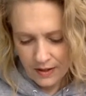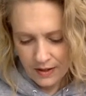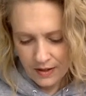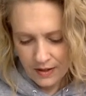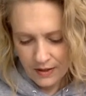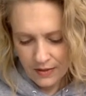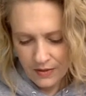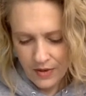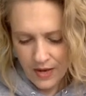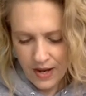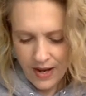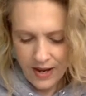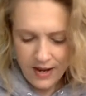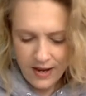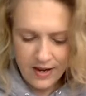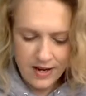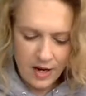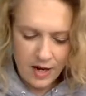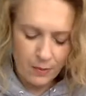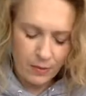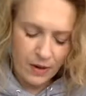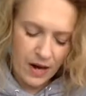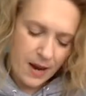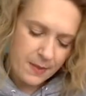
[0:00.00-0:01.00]
Okay,
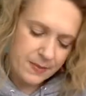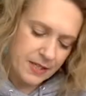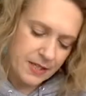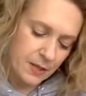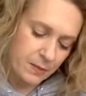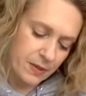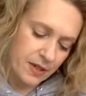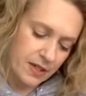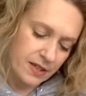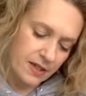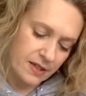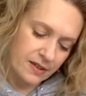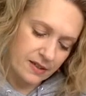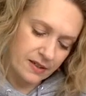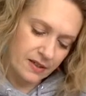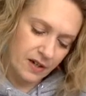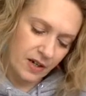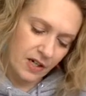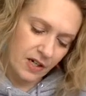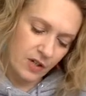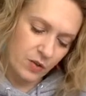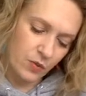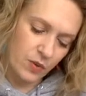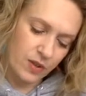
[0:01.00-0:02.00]
now perhaps it's because I
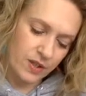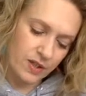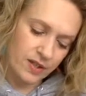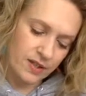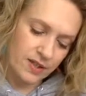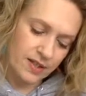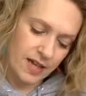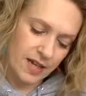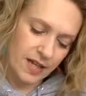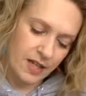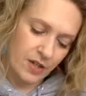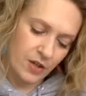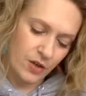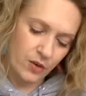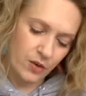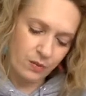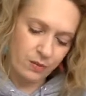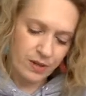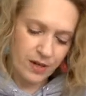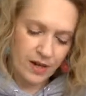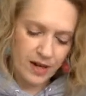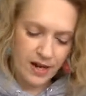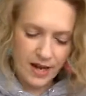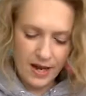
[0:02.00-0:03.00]
started with the yellow,
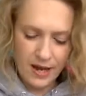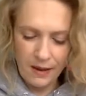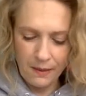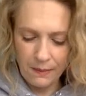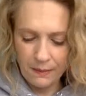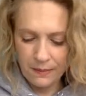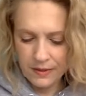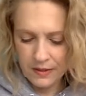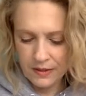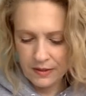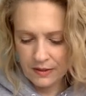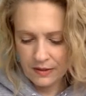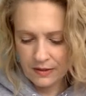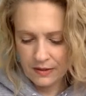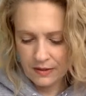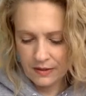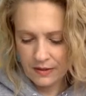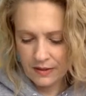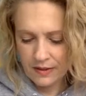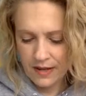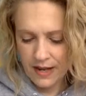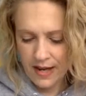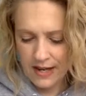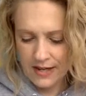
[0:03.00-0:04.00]
perhaps.
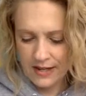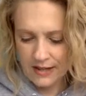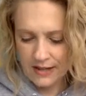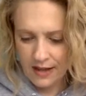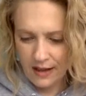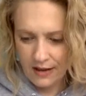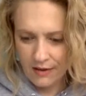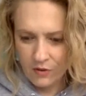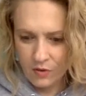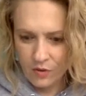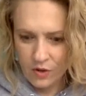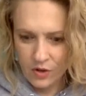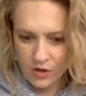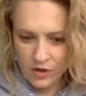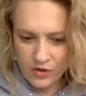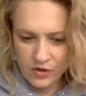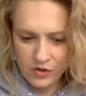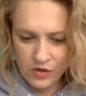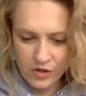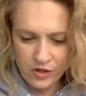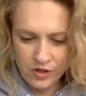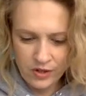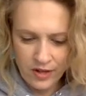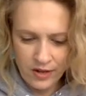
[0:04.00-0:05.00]
Adding that
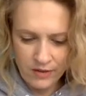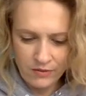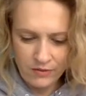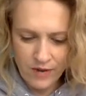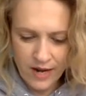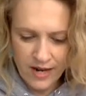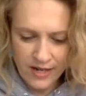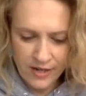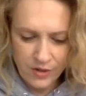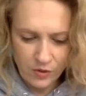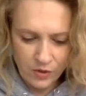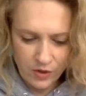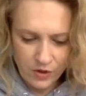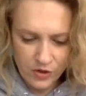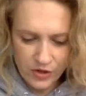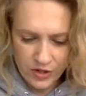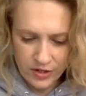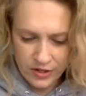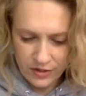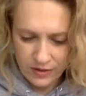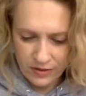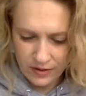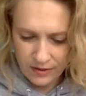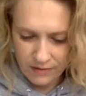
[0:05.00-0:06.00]
orange and that reddy orange
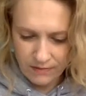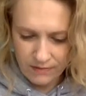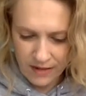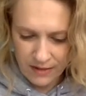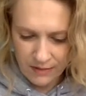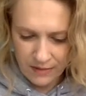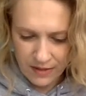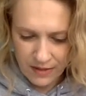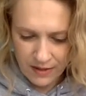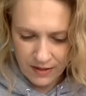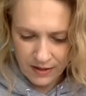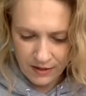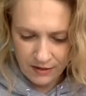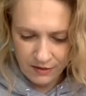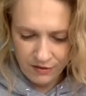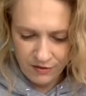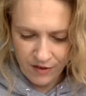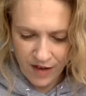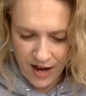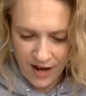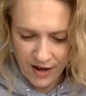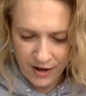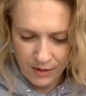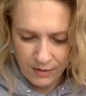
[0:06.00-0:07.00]
into it made me think of
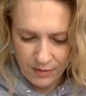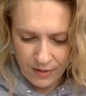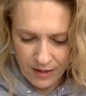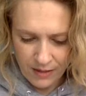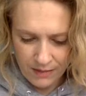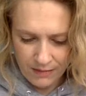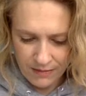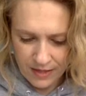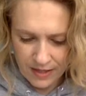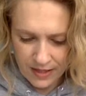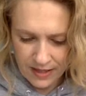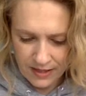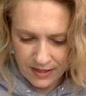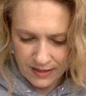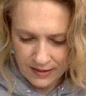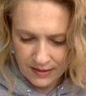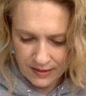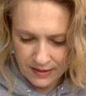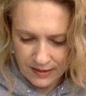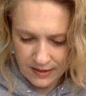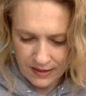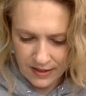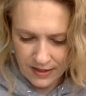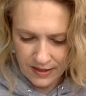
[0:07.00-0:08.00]
fire, but I'm beginning to
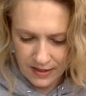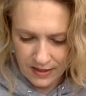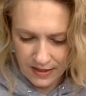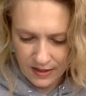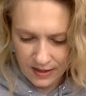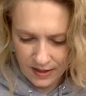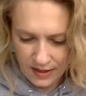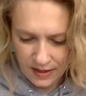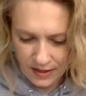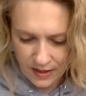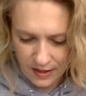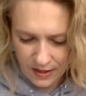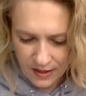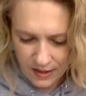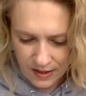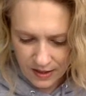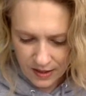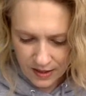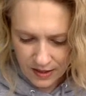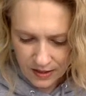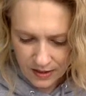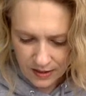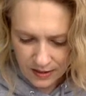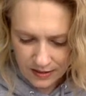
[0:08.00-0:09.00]
see
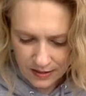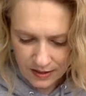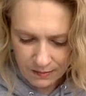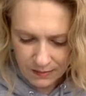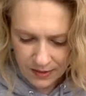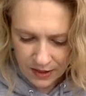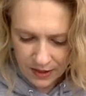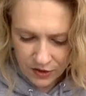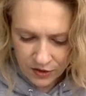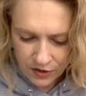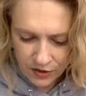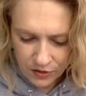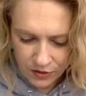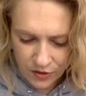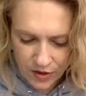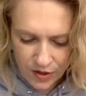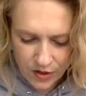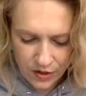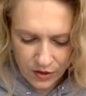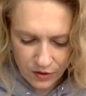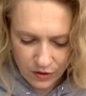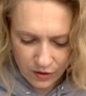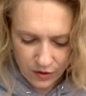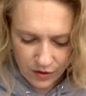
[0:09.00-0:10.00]
something
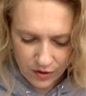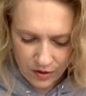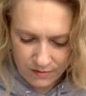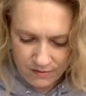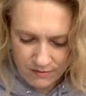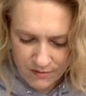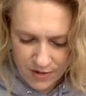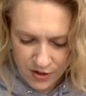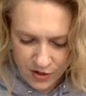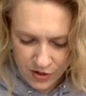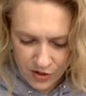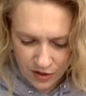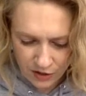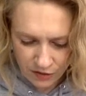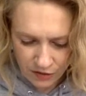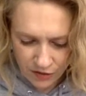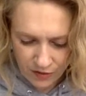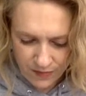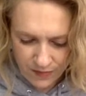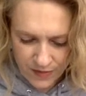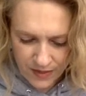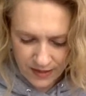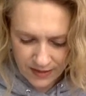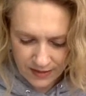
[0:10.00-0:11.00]
circular emerging
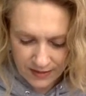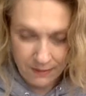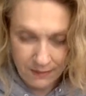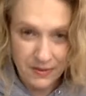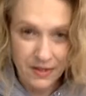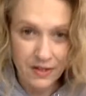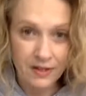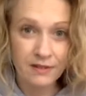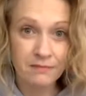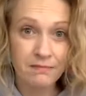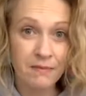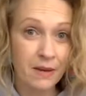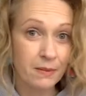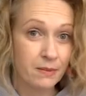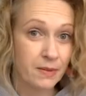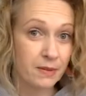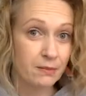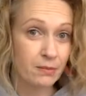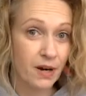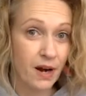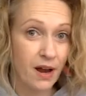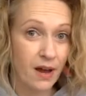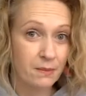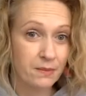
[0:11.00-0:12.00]
from this, something maybe
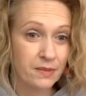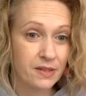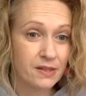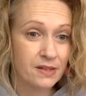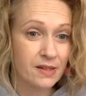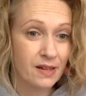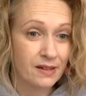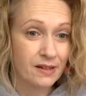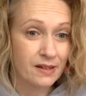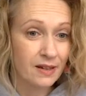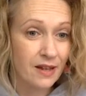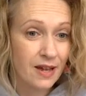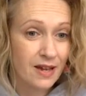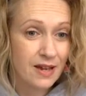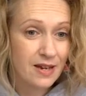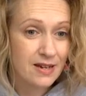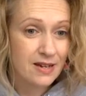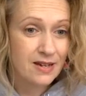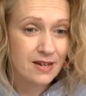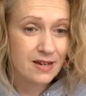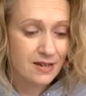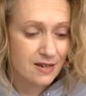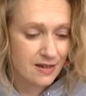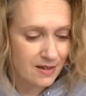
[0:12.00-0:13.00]
perhaps
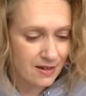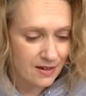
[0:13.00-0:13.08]
sun-like.